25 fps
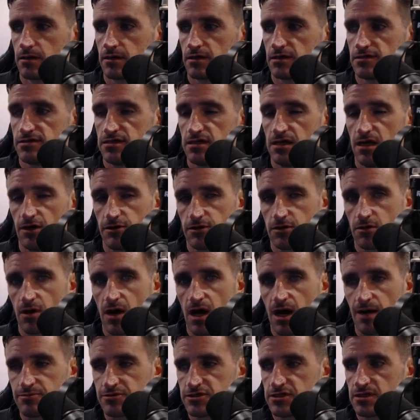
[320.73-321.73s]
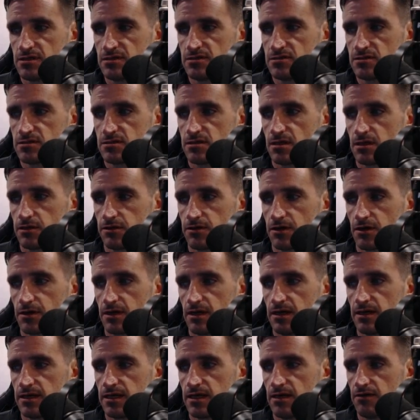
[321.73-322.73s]
because the other options that they're
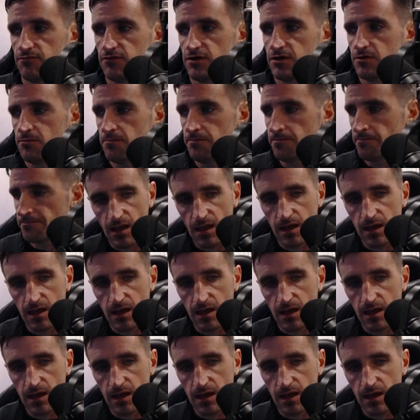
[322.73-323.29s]
going to give you